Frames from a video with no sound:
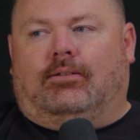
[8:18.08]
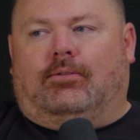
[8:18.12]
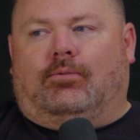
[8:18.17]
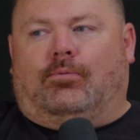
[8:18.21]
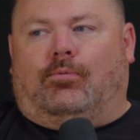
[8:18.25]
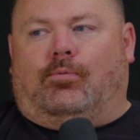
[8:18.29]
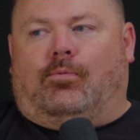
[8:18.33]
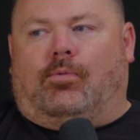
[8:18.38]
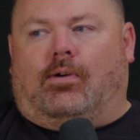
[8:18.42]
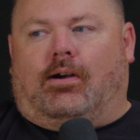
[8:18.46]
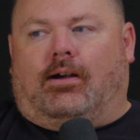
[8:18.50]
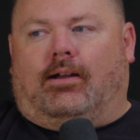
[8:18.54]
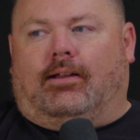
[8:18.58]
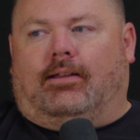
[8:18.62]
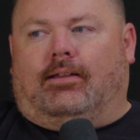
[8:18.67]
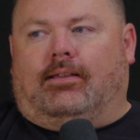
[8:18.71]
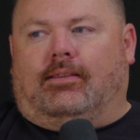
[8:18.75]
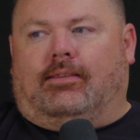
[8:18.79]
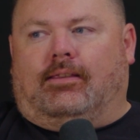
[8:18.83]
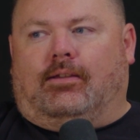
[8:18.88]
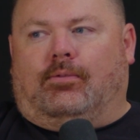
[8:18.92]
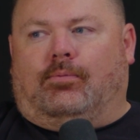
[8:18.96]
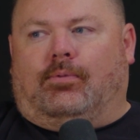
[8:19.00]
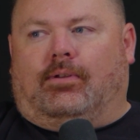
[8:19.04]

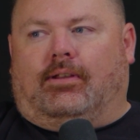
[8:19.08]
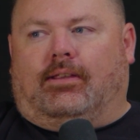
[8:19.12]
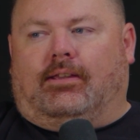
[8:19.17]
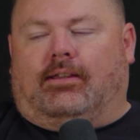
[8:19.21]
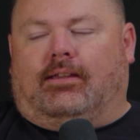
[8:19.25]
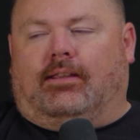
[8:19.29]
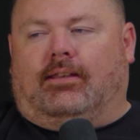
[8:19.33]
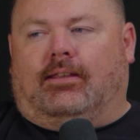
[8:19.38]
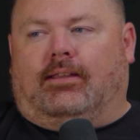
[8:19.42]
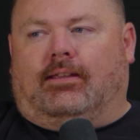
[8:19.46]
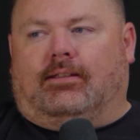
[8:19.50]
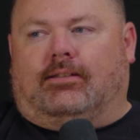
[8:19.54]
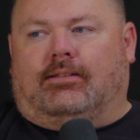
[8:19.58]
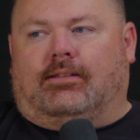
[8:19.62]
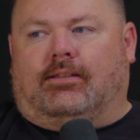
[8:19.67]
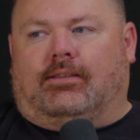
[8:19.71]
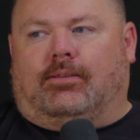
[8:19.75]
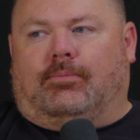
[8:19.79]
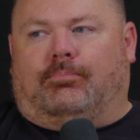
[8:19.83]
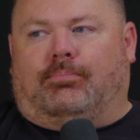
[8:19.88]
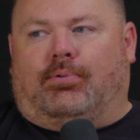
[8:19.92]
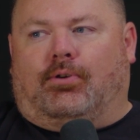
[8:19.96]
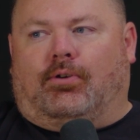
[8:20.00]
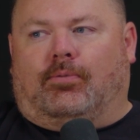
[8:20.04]
why they want to connect to
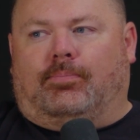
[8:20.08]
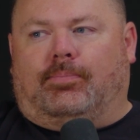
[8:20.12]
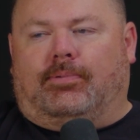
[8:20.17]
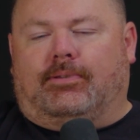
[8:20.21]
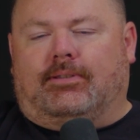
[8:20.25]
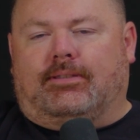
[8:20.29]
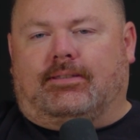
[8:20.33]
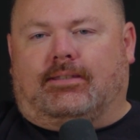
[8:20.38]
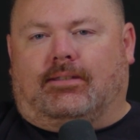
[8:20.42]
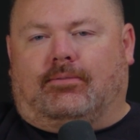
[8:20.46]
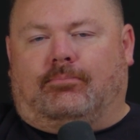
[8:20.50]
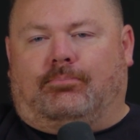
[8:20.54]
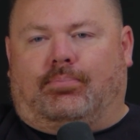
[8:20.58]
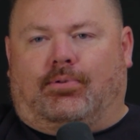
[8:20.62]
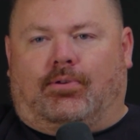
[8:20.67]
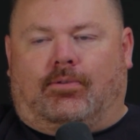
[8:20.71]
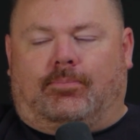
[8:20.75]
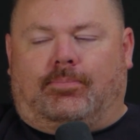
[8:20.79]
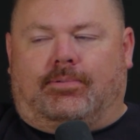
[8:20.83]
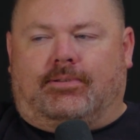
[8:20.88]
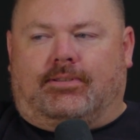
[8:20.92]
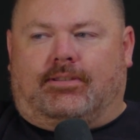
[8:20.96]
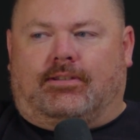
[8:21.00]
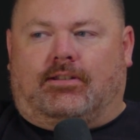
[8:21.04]
the purpose, and
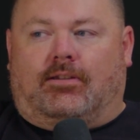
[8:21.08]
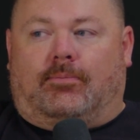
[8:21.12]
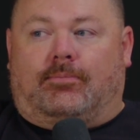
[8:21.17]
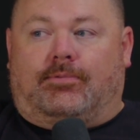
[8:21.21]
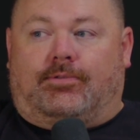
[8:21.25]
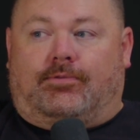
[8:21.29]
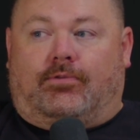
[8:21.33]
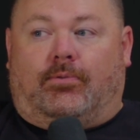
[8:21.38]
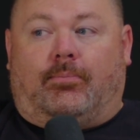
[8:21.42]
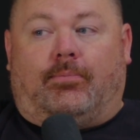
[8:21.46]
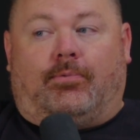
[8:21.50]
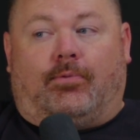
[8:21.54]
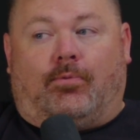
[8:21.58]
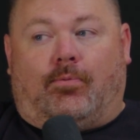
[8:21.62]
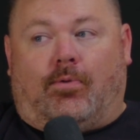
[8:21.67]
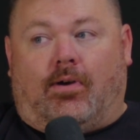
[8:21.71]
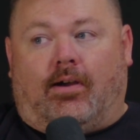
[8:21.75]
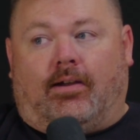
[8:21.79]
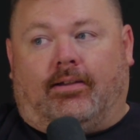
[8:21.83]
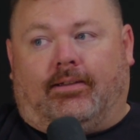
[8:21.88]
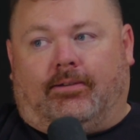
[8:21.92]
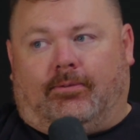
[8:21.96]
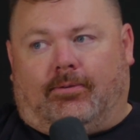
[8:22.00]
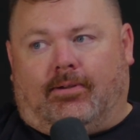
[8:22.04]
purpose comes from the
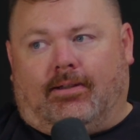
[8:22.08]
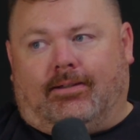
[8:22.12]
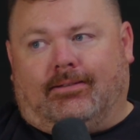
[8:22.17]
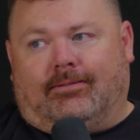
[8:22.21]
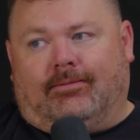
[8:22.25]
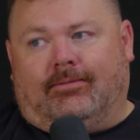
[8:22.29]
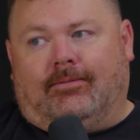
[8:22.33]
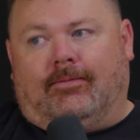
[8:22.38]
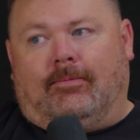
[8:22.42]
why, right?